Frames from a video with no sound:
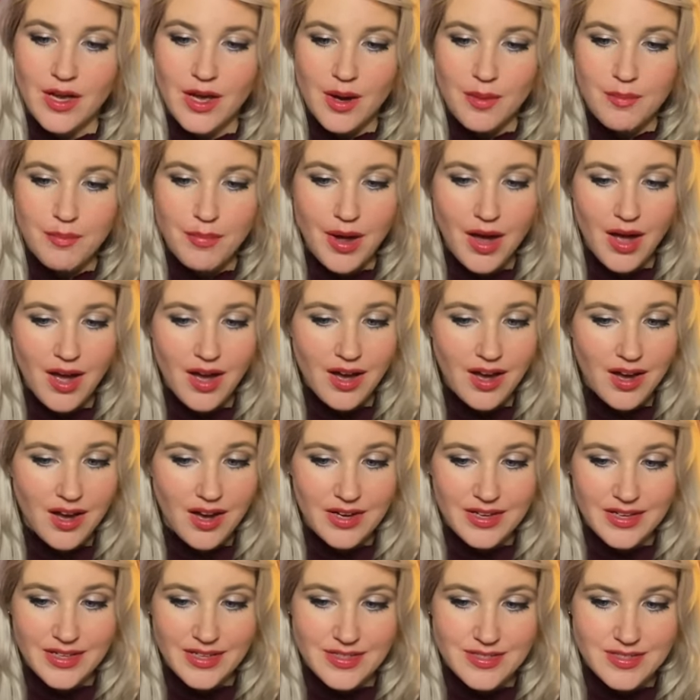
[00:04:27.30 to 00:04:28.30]
Pa
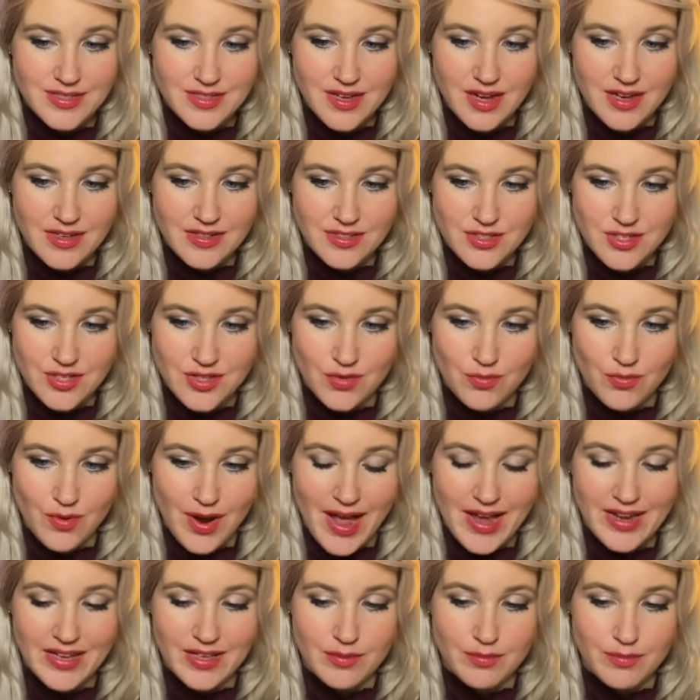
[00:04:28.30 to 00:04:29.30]
hung his gun to the
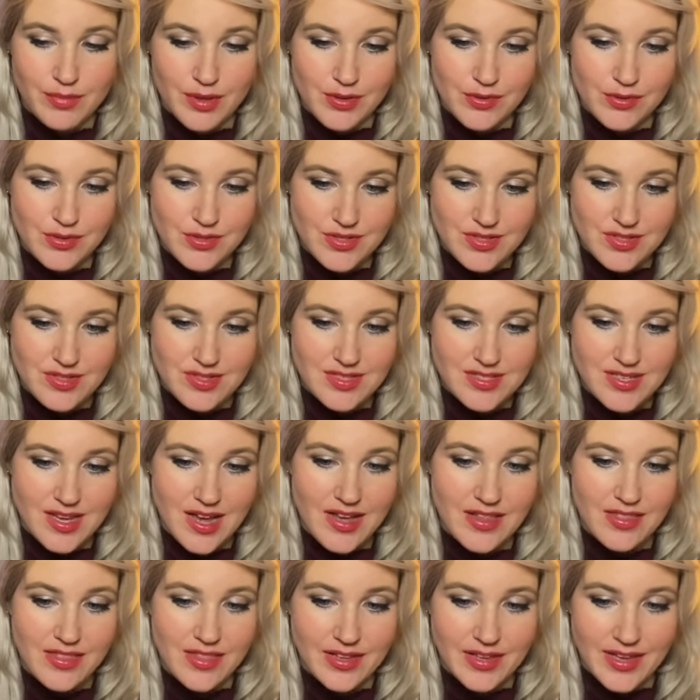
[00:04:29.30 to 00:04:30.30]
wagon bows
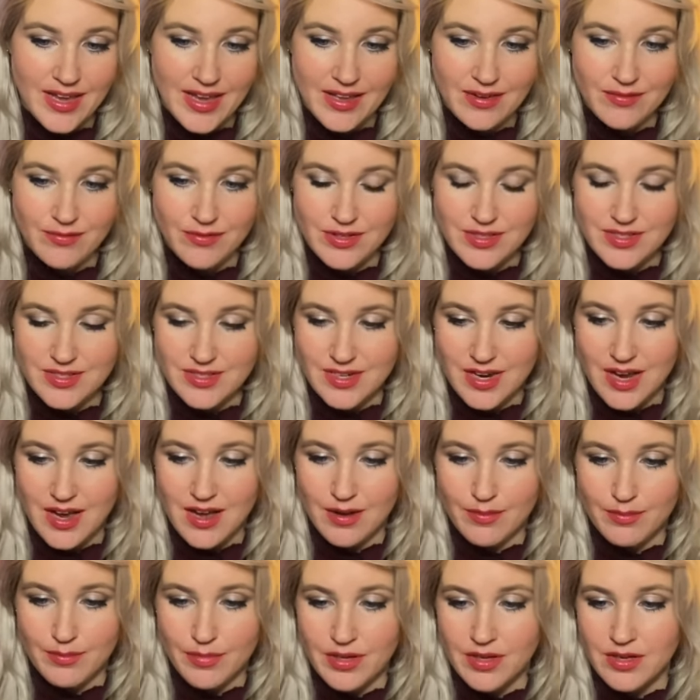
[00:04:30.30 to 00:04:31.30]
inside the canvas
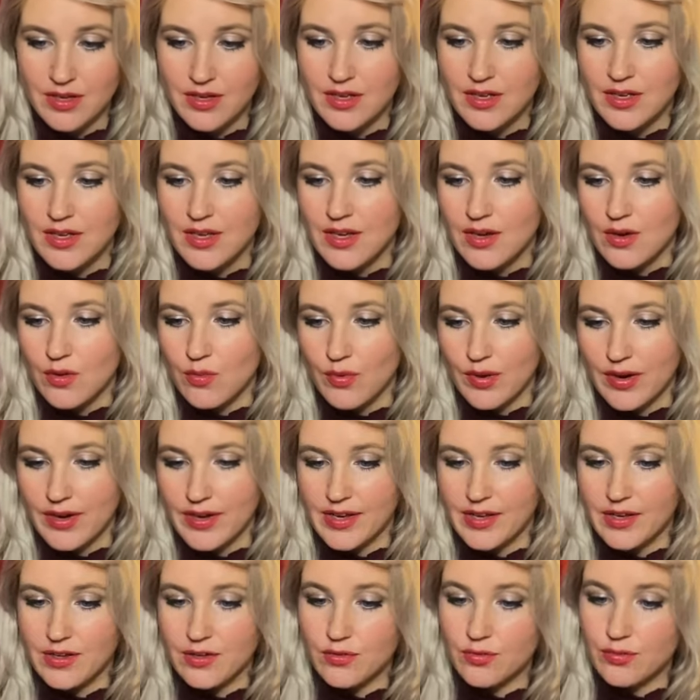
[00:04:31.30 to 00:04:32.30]
top, where
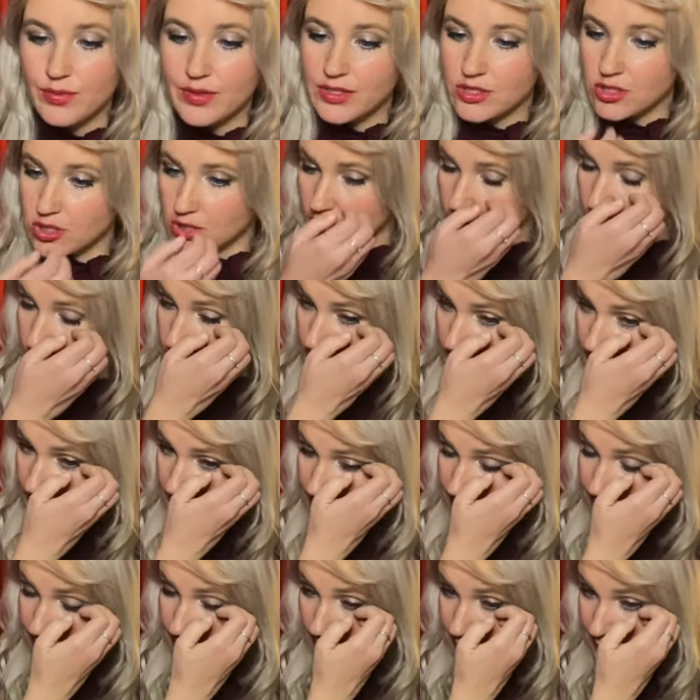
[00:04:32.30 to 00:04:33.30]
he could reach it quickly
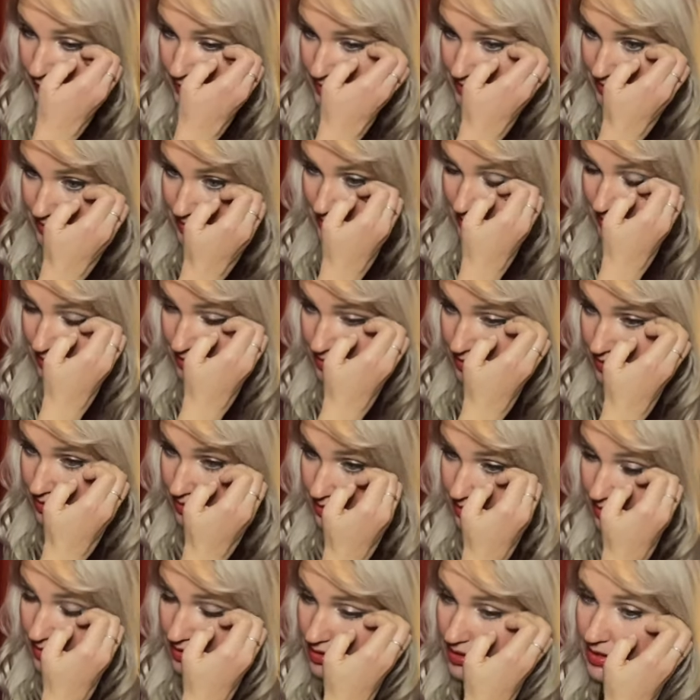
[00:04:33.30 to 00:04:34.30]
from the seat.
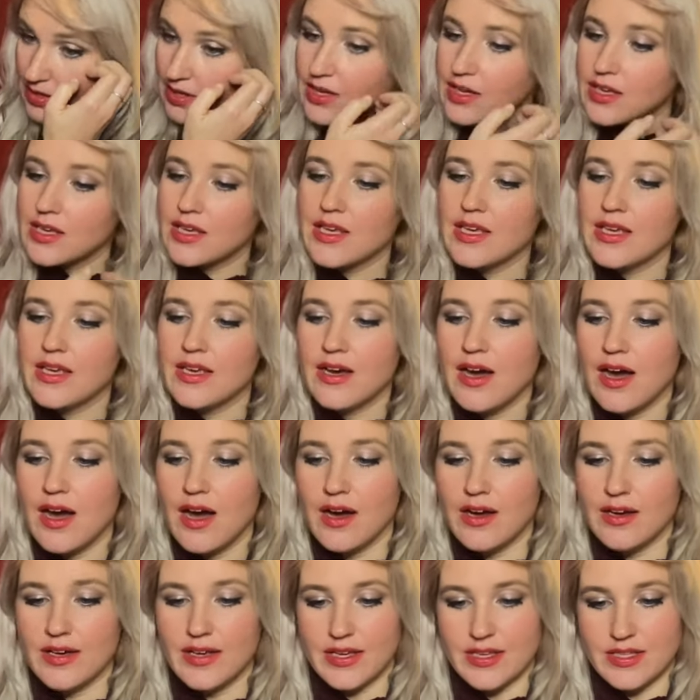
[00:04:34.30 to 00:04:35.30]
He
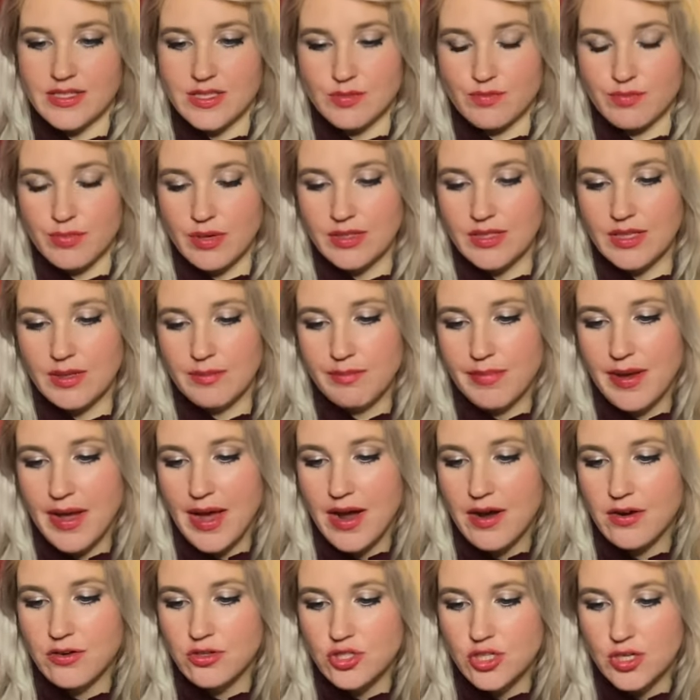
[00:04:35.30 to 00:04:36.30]
hung his bullet
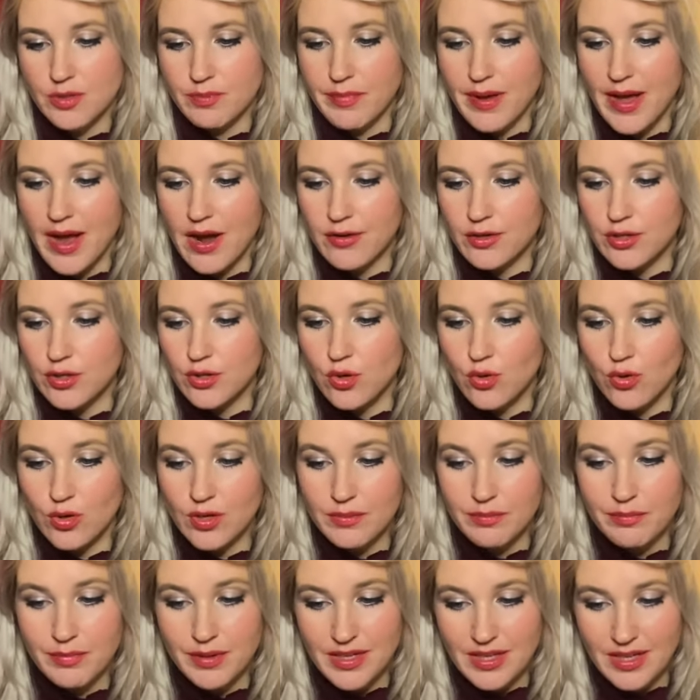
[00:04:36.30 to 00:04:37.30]
pouch and powder
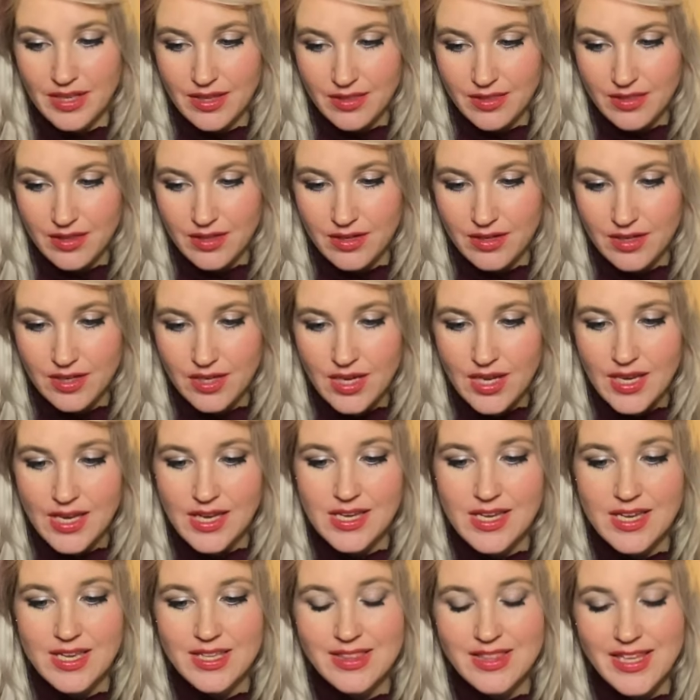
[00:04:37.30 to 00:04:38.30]
horn beneath it.
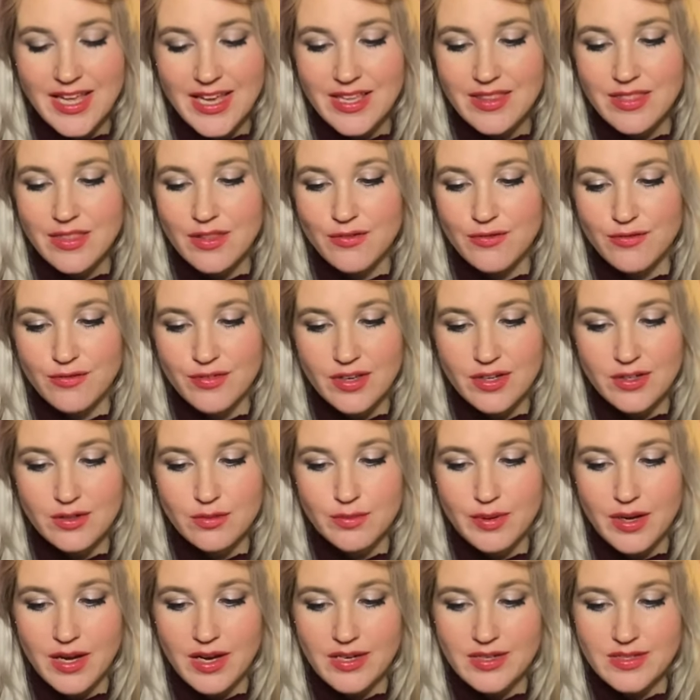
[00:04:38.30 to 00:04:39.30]
He laid the fiddle
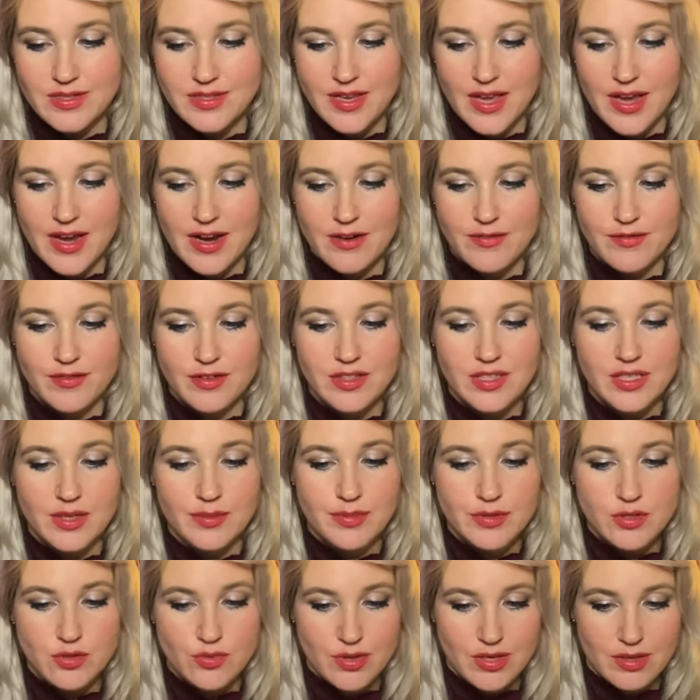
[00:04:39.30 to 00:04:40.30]
box carefully
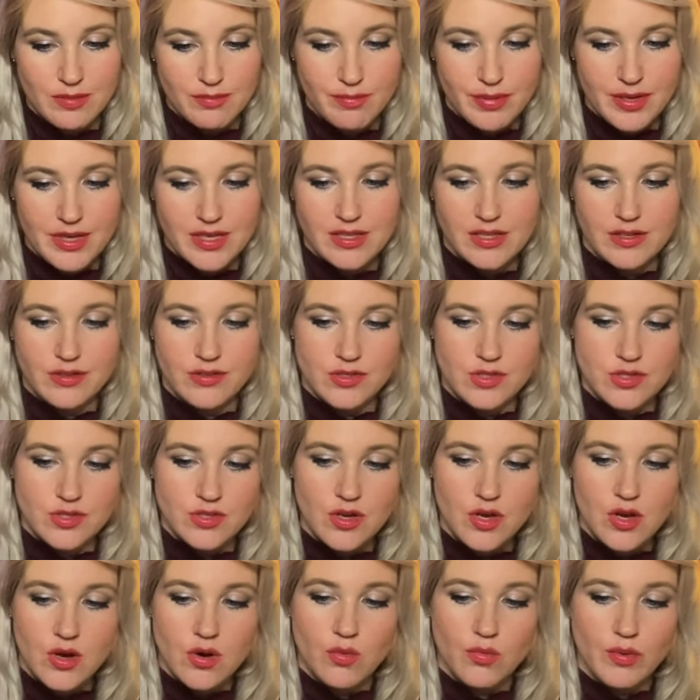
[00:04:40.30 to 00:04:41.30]
between pillows,
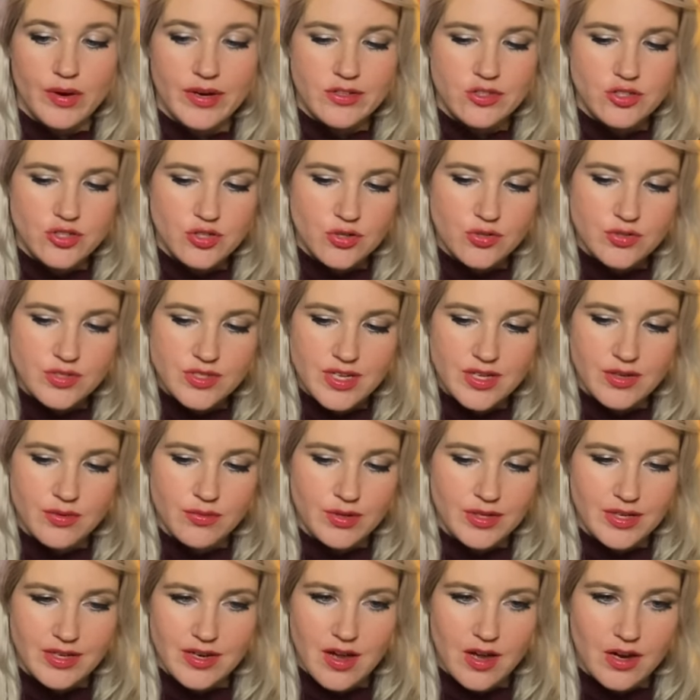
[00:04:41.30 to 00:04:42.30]
where jolting
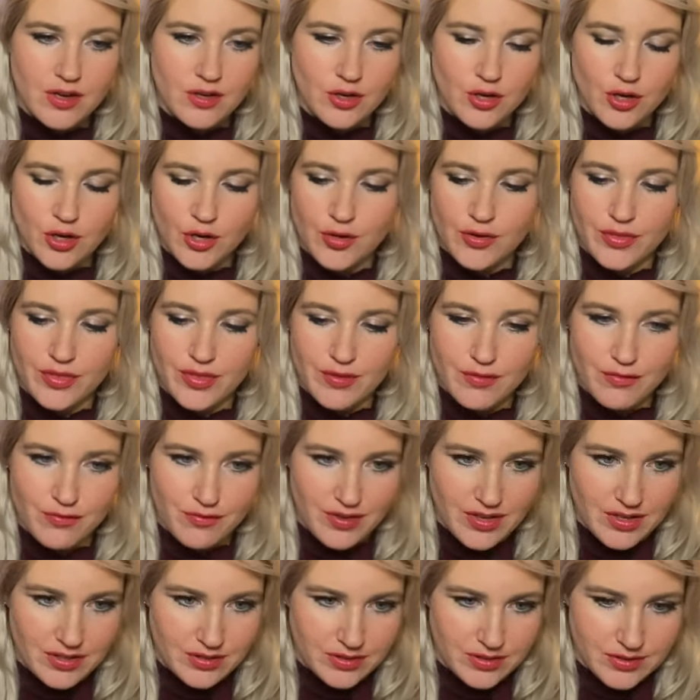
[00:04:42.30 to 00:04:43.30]
would not hurt the
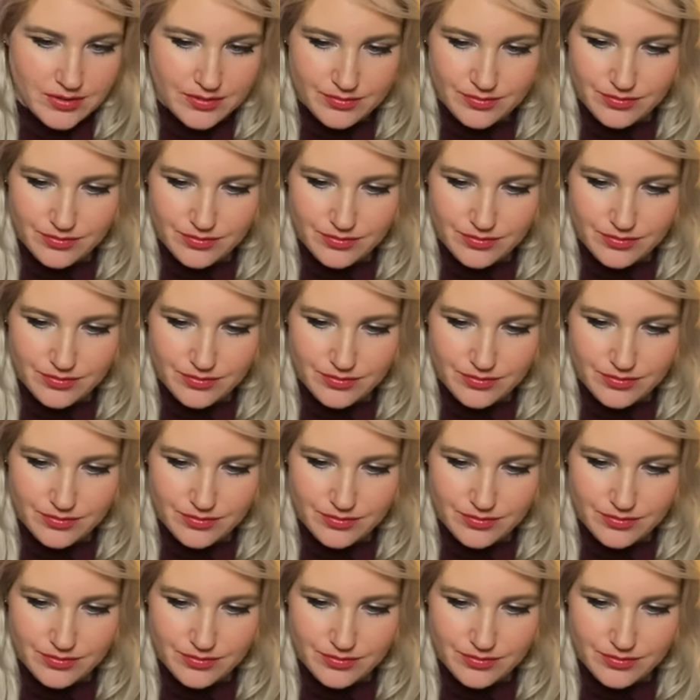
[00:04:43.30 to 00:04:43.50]
fiddle.